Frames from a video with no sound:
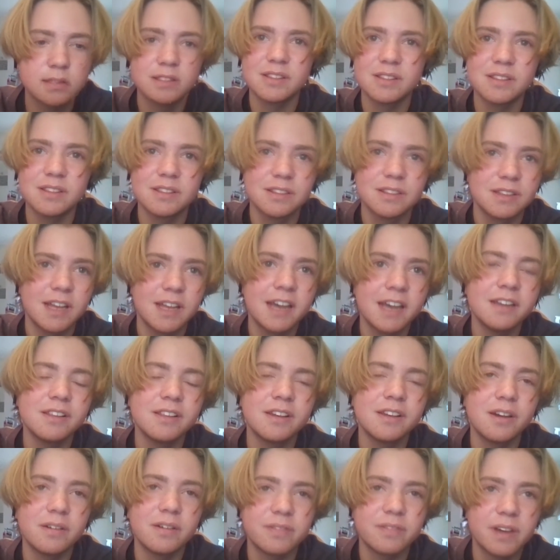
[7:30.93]

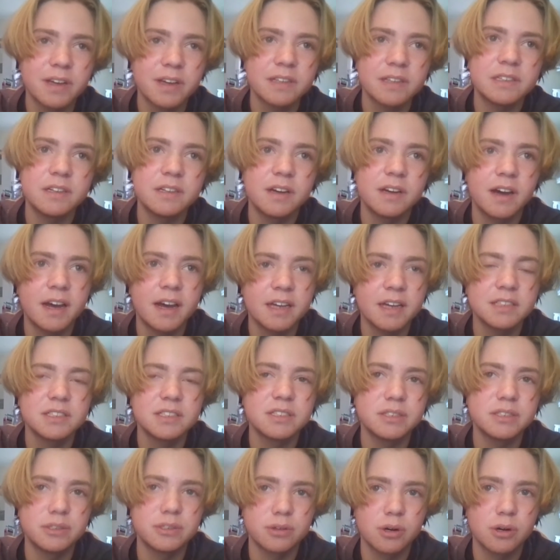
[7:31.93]
Lately, I had to
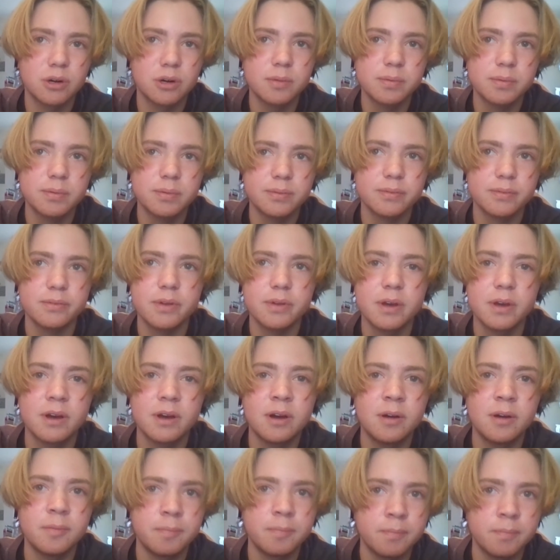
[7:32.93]
drop
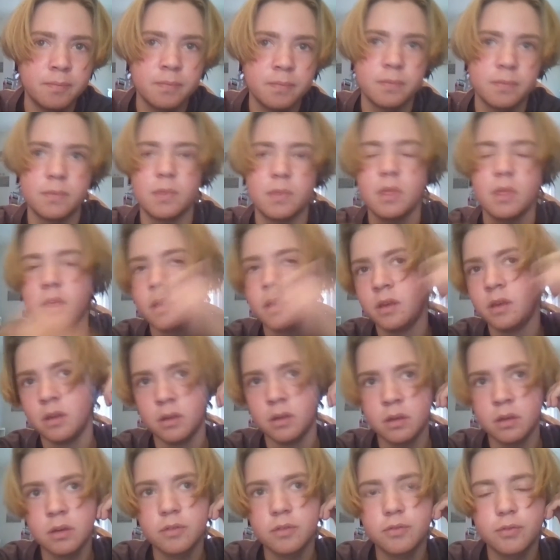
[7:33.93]

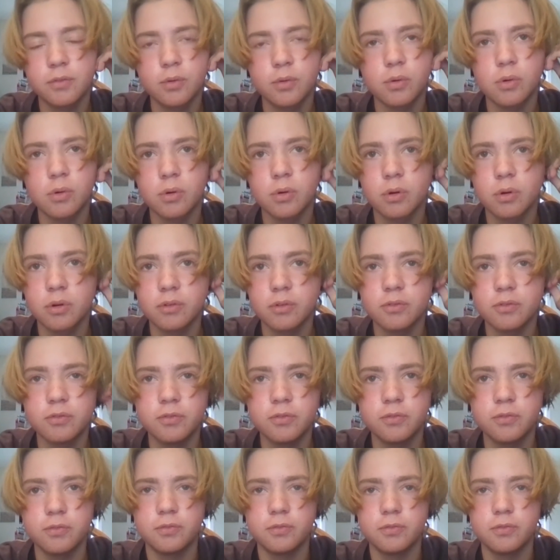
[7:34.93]
4 of